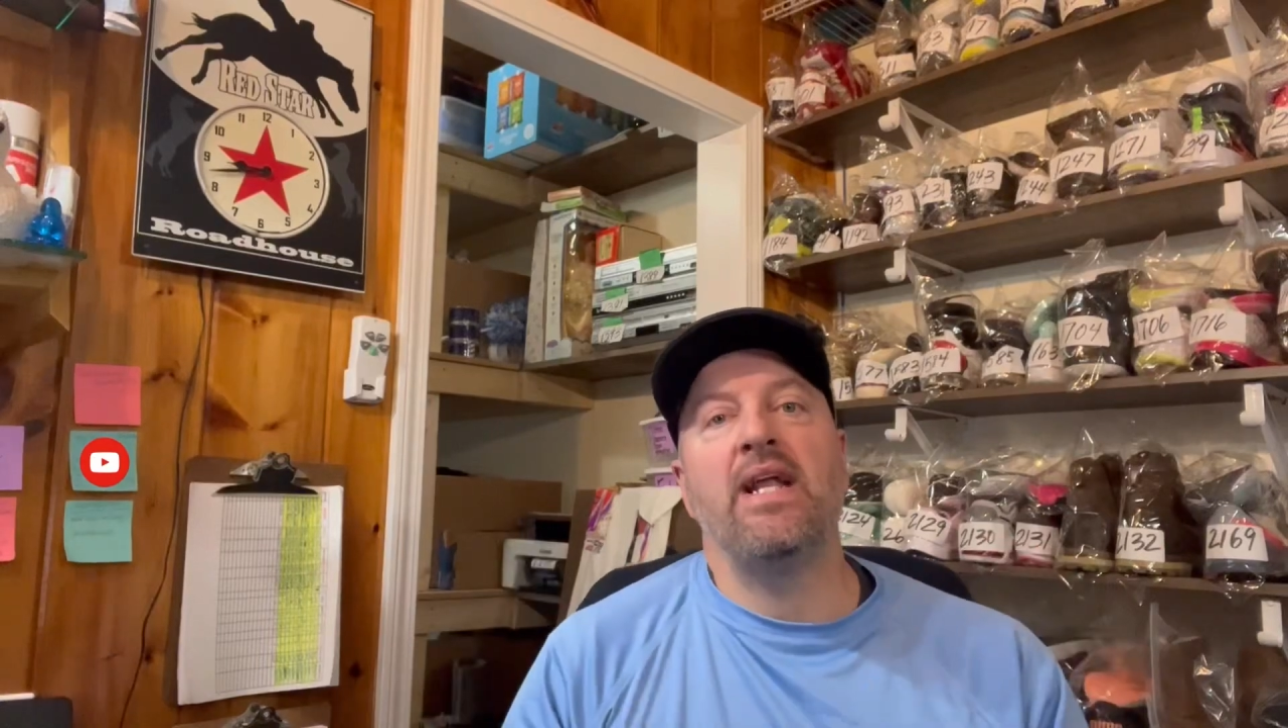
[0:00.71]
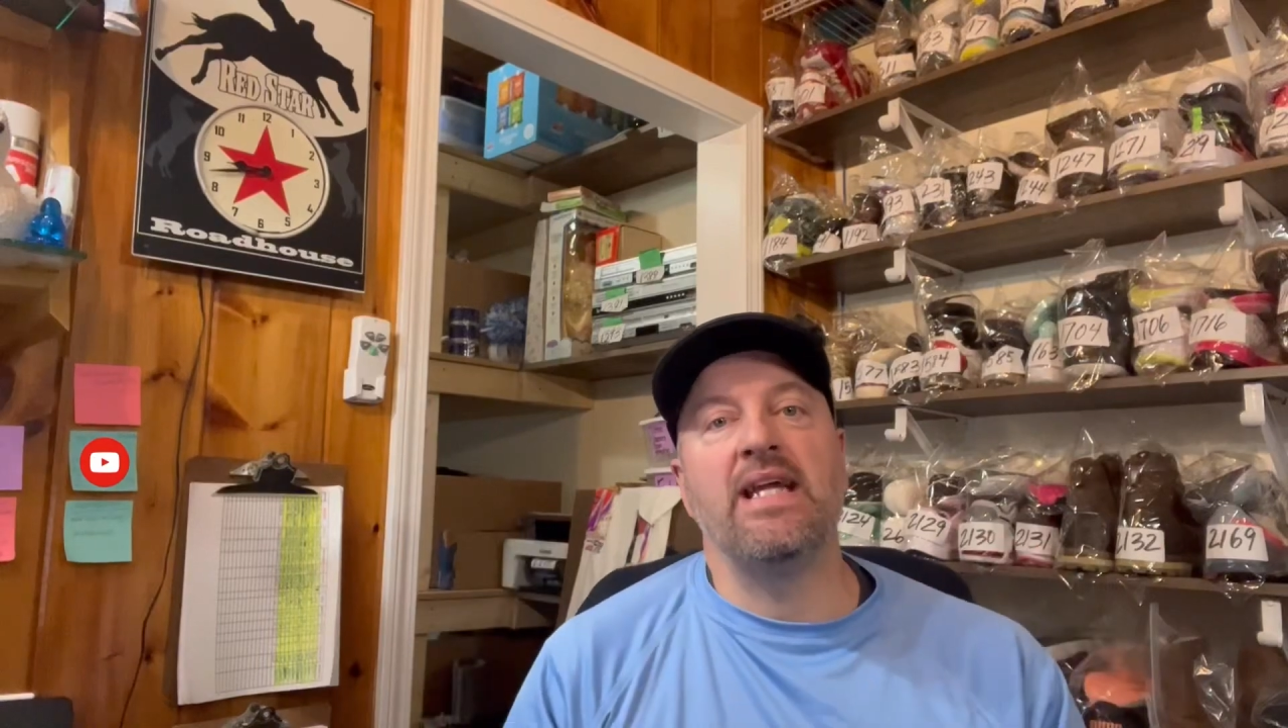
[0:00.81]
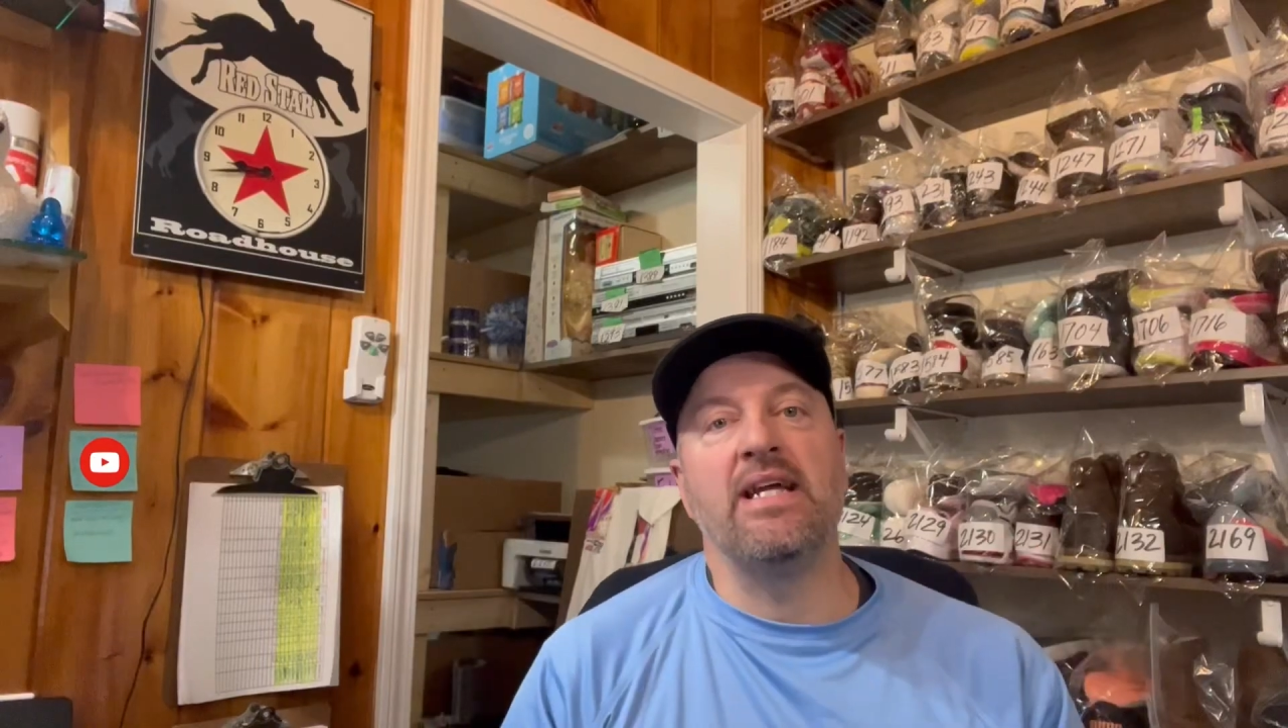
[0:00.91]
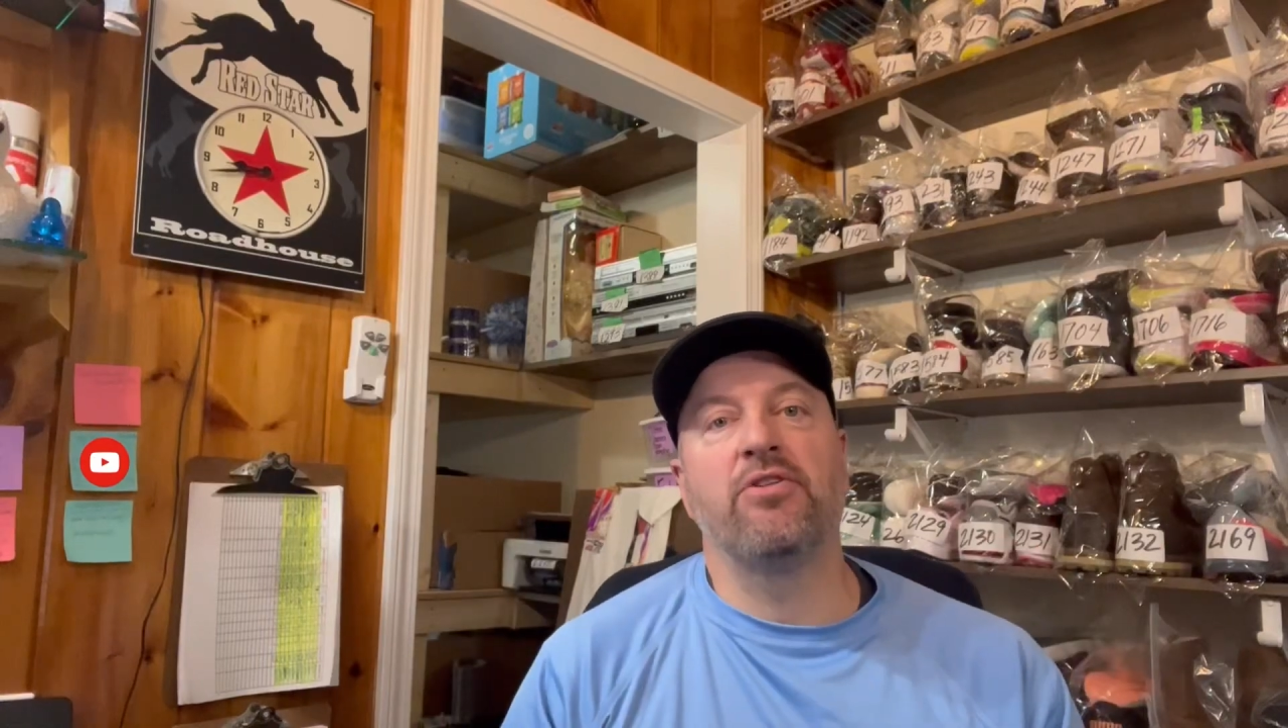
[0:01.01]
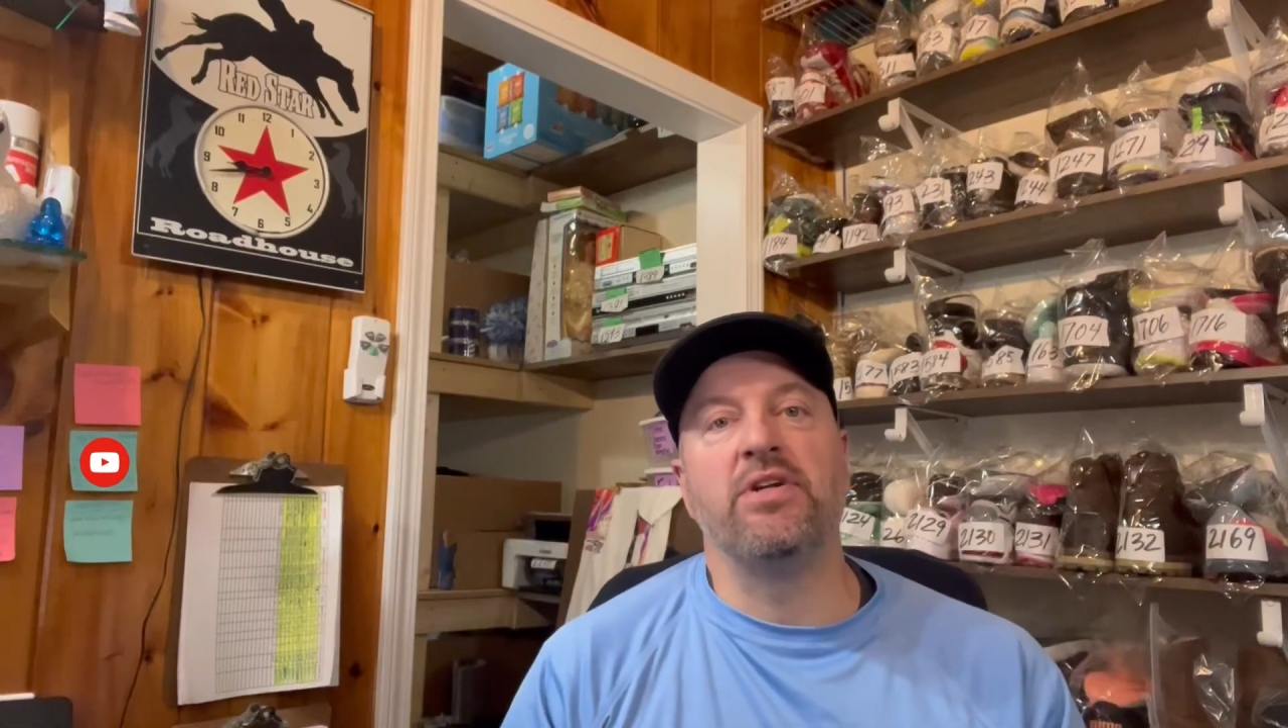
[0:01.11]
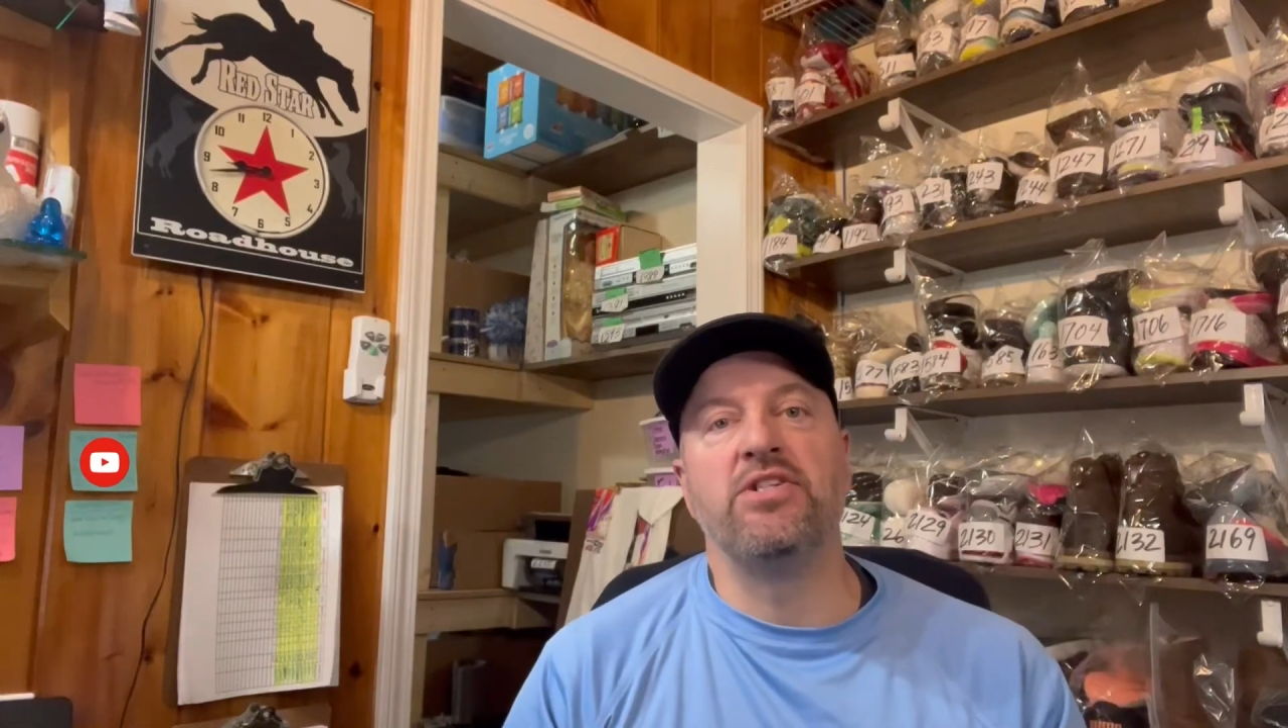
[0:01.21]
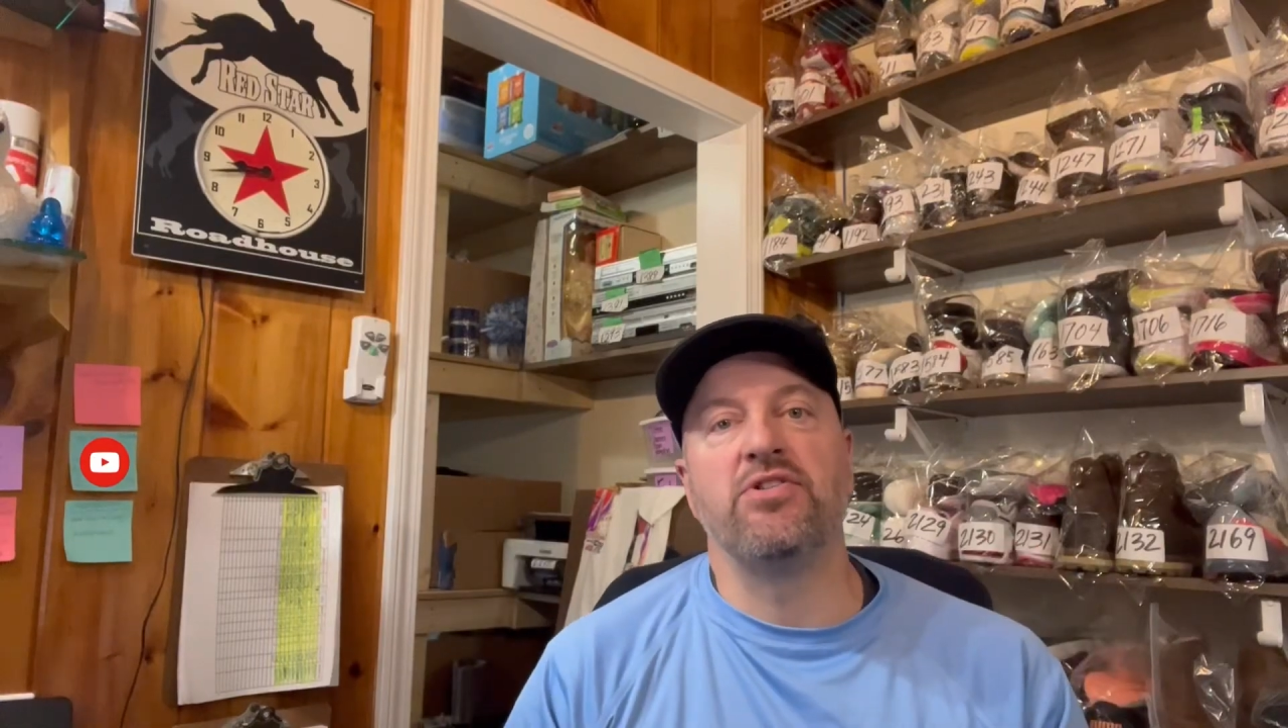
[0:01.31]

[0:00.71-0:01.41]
to increase